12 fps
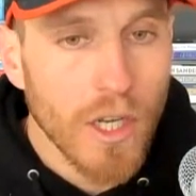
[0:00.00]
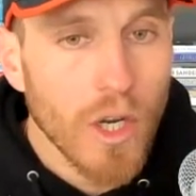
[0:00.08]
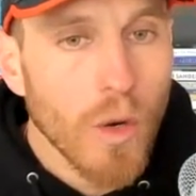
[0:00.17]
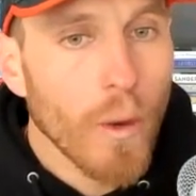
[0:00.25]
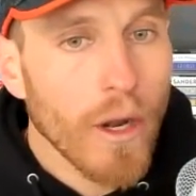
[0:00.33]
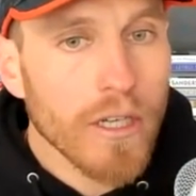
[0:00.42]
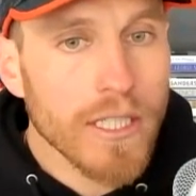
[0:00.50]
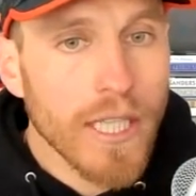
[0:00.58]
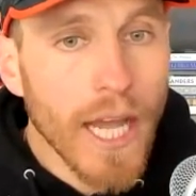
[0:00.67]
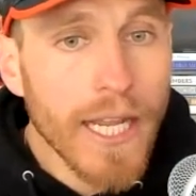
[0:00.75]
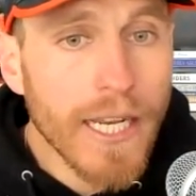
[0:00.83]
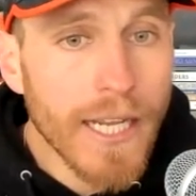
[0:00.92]
We are
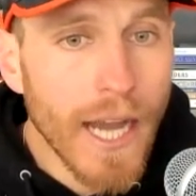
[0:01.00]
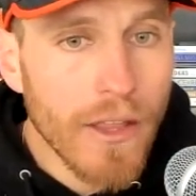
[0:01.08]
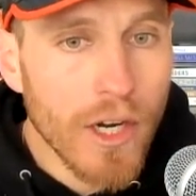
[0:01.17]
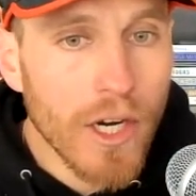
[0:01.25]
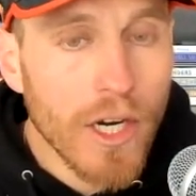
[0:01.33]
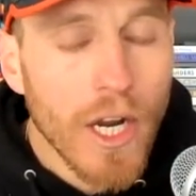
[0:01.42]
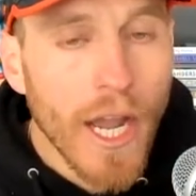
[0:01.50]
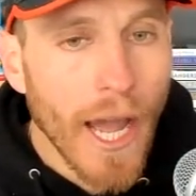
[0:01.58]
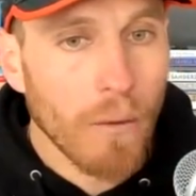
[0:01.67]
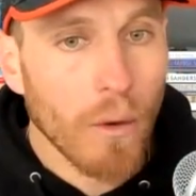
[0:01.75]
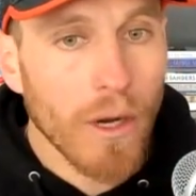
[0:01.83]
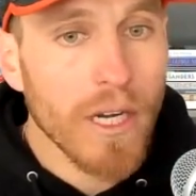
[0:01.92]
staying together
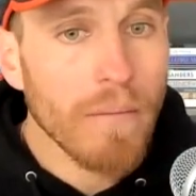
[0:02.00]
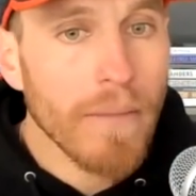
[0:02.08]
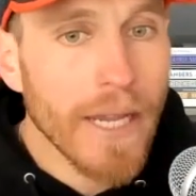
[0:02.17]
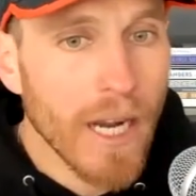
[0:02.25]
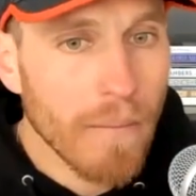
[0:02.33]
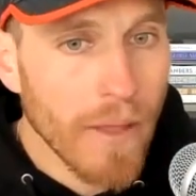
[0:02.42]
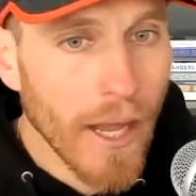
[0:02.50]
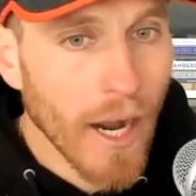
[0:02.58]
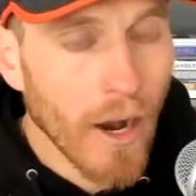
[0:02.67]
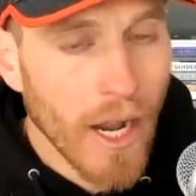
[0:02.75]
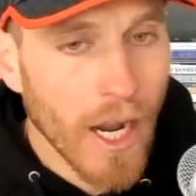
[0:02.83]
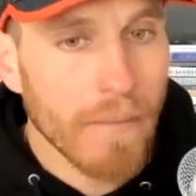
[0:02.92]
and we're going to meet up
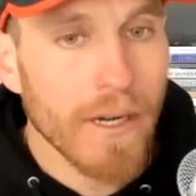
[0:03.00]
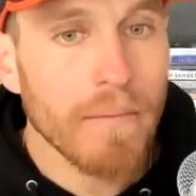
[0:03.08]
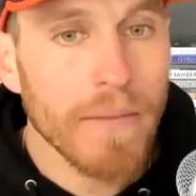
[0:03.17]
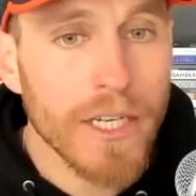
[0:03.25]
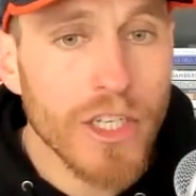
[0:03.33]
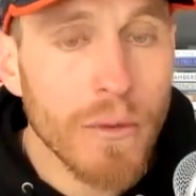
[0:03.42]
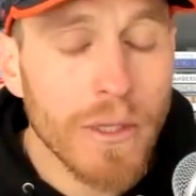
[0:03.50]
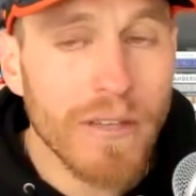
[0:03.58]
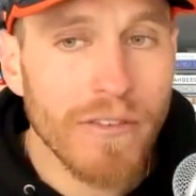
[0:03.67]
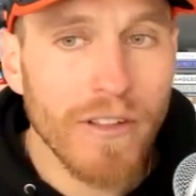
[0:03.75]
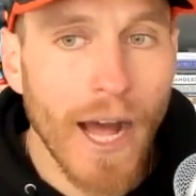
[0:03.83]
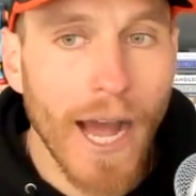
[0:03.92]
there and I'm going to meet you at the
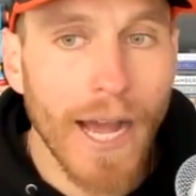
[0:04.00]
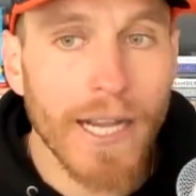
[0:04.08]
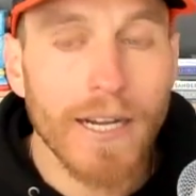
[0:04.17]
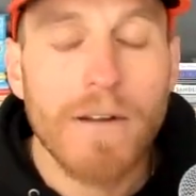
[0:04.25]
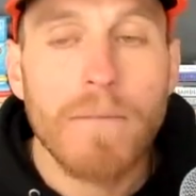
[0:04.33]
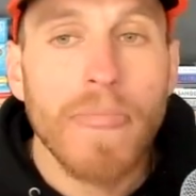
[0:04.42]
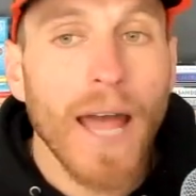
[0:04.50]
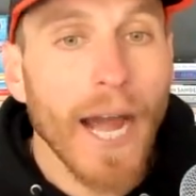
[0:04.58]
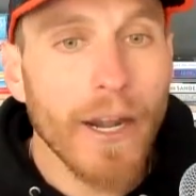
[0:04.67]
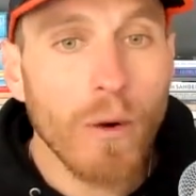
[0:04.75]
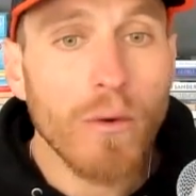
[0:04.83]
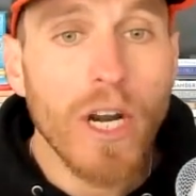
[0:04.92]
flag.
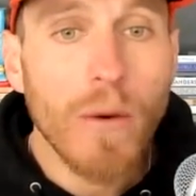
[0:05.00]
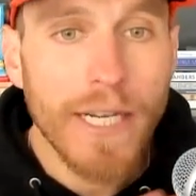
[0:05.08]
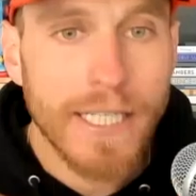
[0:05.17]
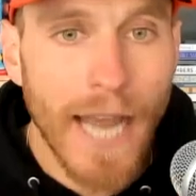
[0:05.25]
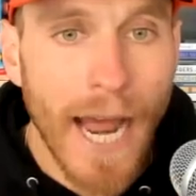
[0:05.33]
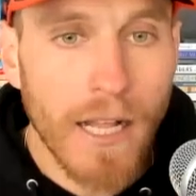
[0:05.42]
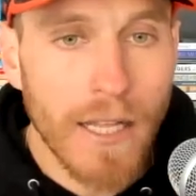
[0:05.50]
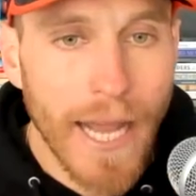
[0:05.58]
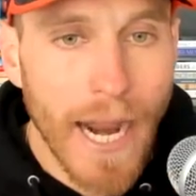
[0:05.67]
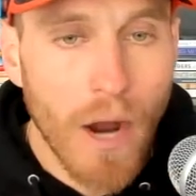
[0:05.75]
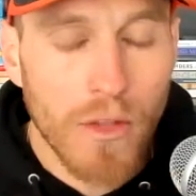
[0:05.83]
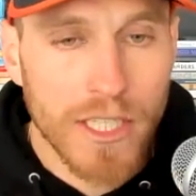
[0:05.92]
I don't know exactly
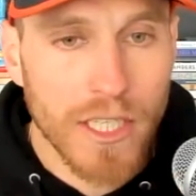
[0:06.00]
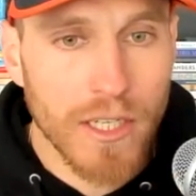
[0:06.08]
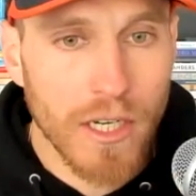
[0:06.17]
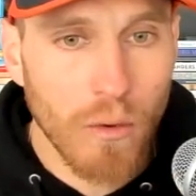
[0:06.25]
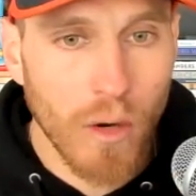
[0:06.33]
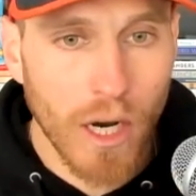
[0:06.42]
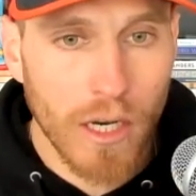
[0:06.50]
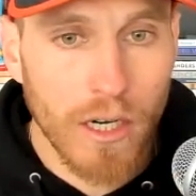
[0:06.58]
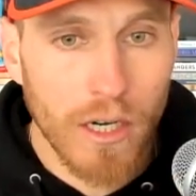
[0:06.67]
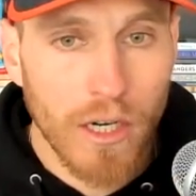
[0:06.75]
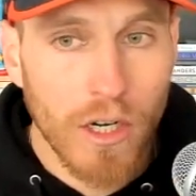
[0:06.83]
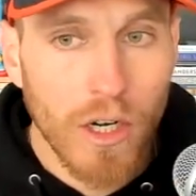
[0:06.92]
how this is going to
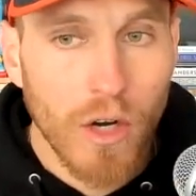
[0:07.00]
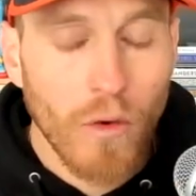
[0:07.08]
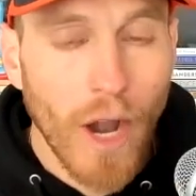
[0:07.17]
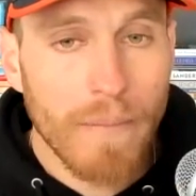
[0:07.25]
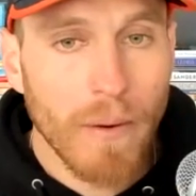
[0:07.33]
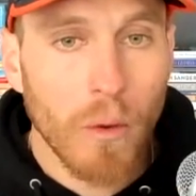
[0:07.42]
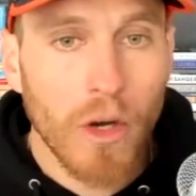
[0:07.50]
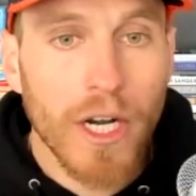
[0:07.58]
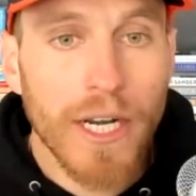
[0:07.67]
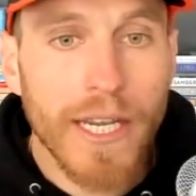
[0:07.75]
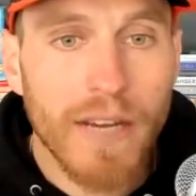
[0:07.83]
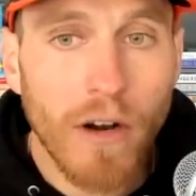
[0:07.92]
work, right? But we're going
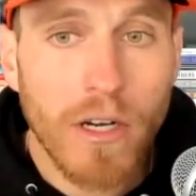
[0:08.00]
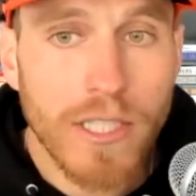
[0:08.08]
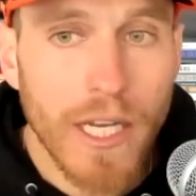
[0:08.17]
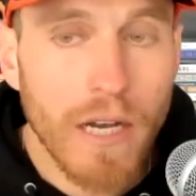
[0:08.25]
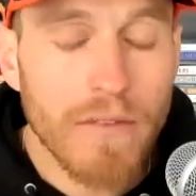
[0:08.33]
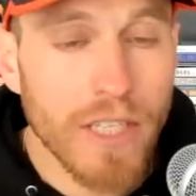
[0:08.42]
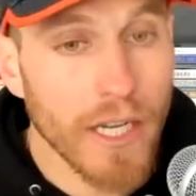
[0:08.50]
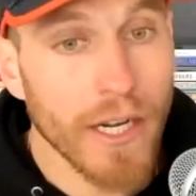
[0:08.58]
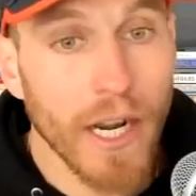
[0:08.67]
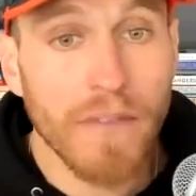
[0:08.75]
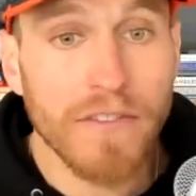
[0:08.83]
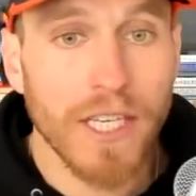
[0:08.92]
to give ourselves
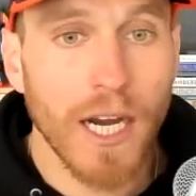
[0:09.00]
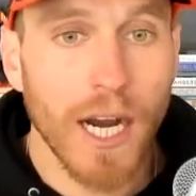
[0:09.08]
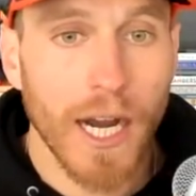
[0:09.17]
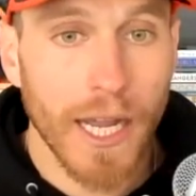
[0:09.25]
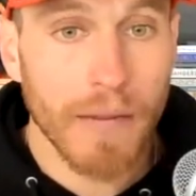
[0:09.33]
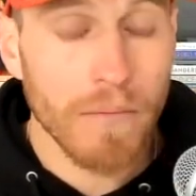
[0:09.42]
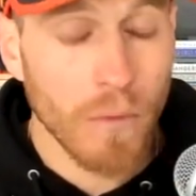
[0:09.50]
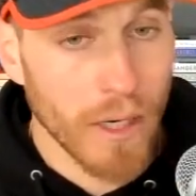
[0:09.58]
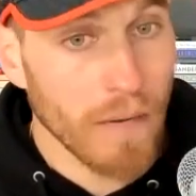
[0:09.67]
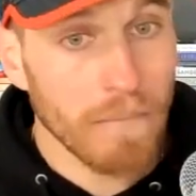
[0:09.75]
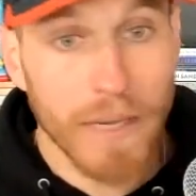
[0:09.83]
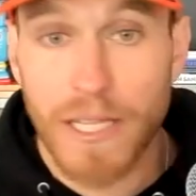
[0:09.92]
enough time. We're
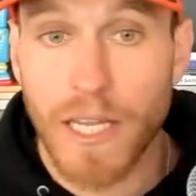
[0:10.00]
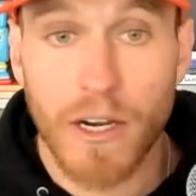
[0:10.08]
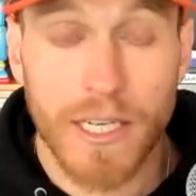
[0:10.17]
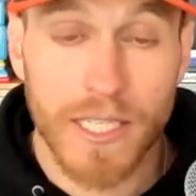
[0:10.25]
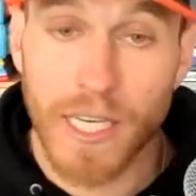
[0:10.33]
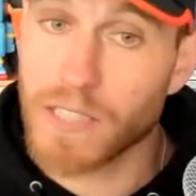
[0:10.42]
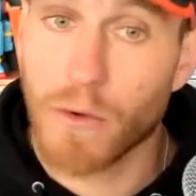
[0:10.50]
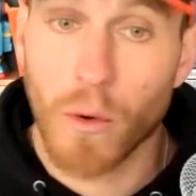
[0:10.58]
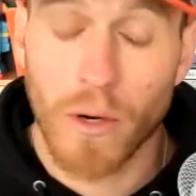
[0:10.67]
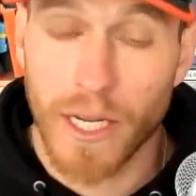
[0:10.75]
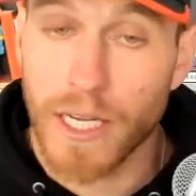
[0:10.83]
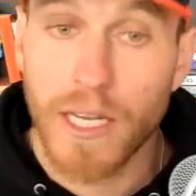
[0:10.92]
going to meet there at
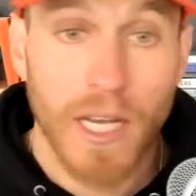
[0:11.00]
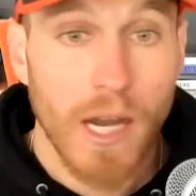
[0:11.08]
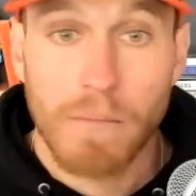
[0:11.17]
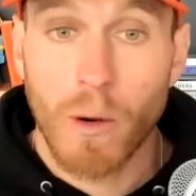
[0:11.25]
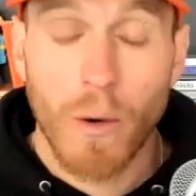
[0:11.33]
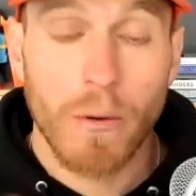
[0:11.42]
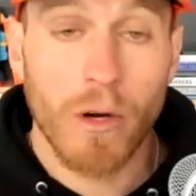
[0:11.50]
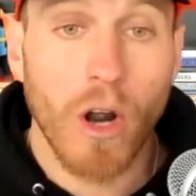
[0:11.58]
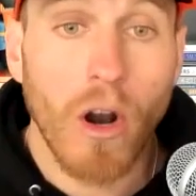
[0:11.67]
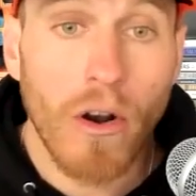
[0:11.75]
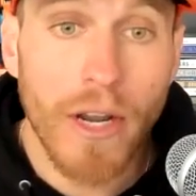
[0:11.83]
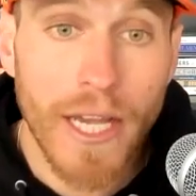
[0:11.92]
6:40, but we were
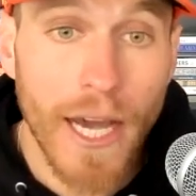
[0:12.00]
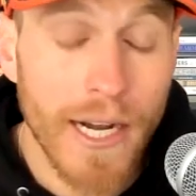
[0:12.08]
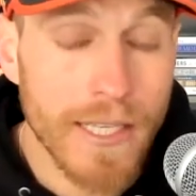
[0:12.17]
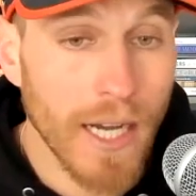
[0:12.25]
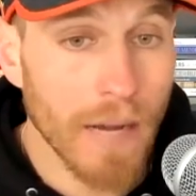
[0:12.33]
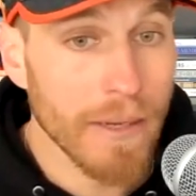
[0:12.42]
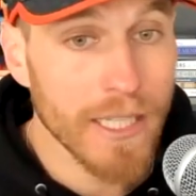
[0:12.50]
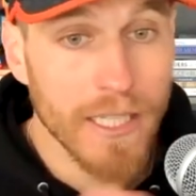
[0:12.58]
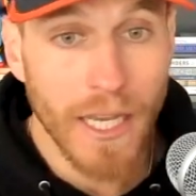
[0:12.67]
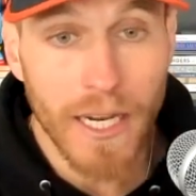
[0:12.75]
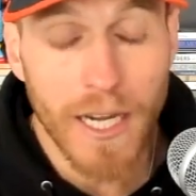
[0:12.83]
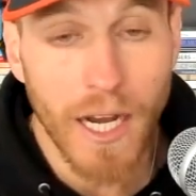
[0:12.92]
already ahead of time because
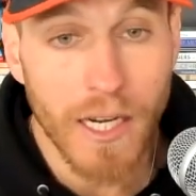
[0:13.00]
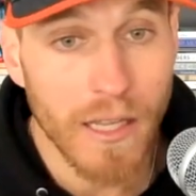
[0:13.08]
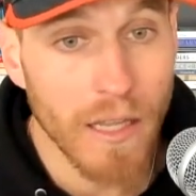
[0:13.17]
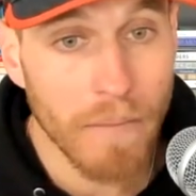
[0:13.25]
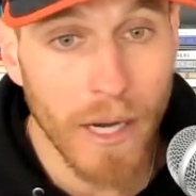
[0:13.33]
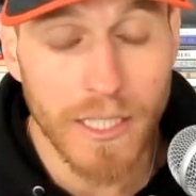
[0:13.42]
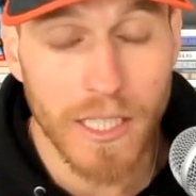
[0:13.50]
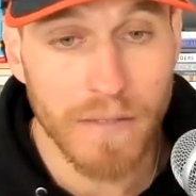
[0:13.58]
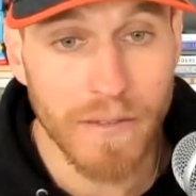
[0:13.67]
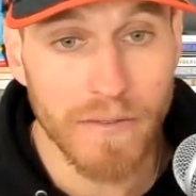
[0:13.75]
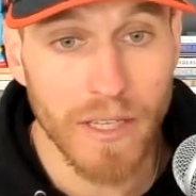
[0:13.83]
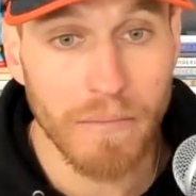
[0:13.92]
they had gotten on the buses
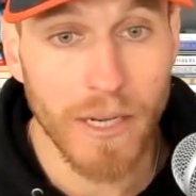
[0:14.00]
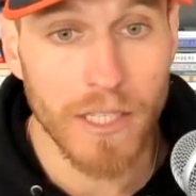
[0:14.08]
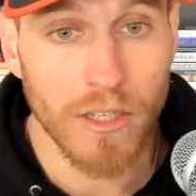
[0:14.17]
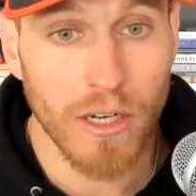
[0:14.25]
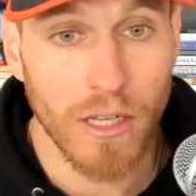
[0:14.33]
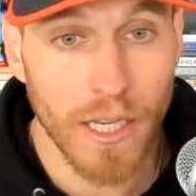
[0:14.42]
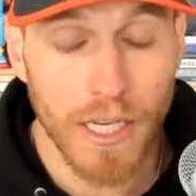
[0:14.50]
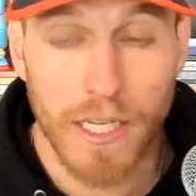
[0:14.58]
15 minutes early.